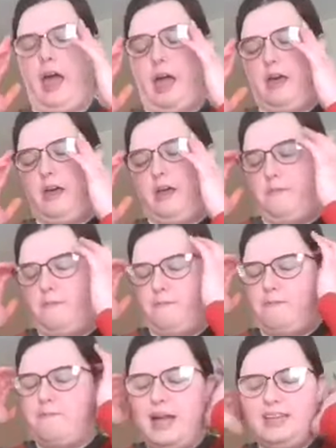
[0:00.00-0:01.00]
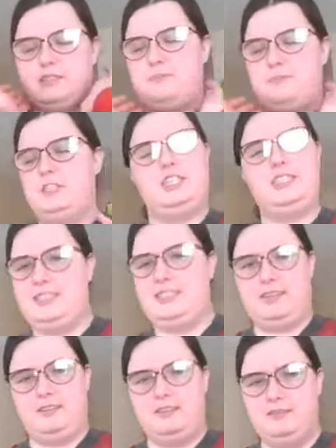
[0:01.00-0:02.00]
but it's much
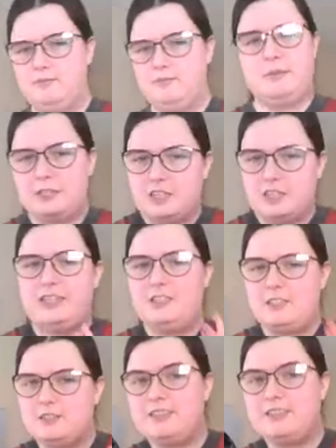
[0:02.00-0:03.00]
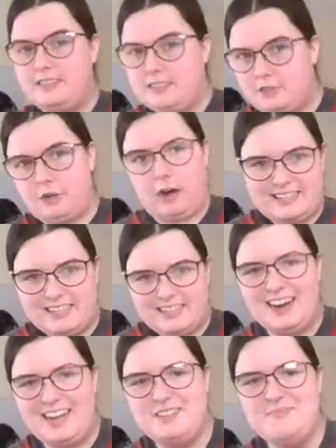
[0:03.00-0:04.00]
easier, especially during these trying
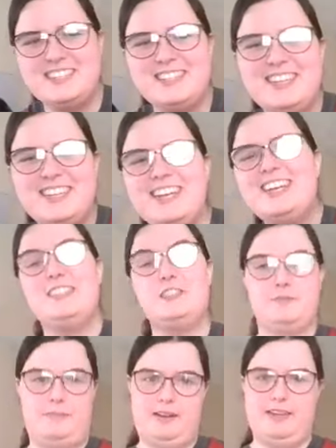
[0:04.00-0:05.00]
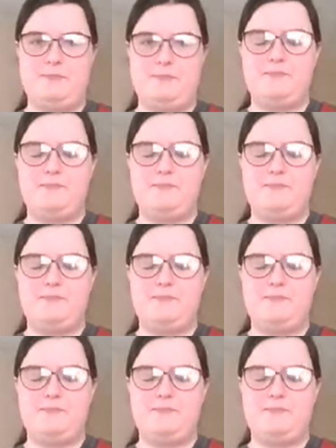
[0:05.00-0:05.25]
times, to just buy